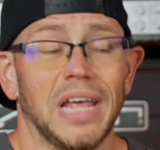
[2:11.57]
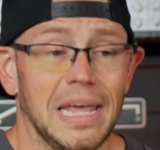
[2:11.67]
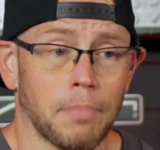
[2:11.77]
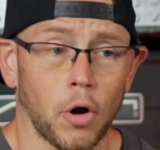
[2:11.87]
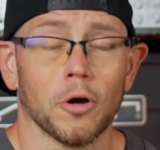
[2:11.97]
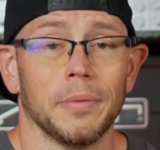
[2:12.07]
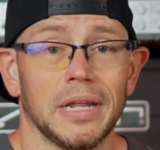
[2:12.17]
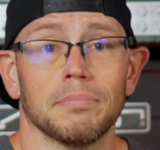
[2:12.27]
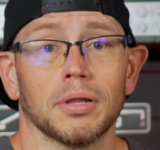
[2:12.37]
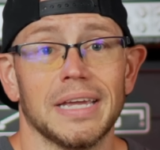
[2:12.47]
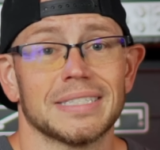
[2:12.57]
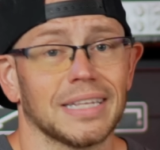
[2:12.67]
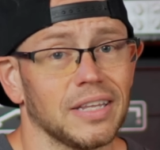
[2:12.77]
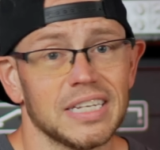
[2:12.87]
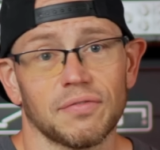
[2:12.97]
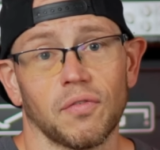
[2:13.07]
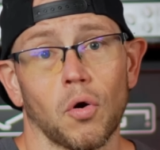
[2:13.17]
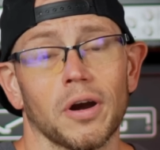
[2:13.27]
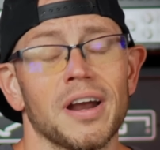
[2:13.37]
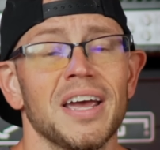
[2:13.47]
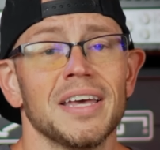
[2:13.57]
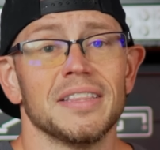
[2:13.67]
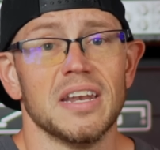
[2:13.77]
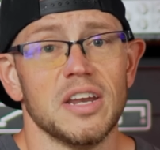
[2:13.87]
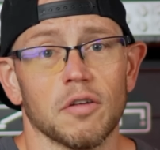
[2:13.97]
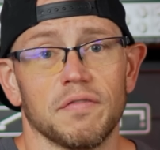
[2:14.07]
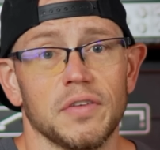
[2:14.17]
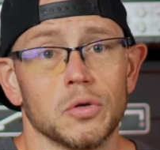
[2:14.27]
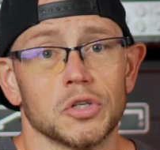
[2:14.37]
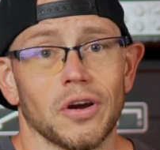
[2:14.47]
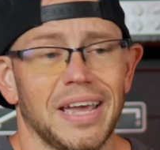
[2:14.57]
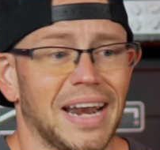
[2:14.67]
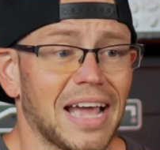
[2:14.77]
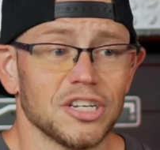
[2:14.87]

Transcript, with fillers: a permanent place, at least for the near future. And I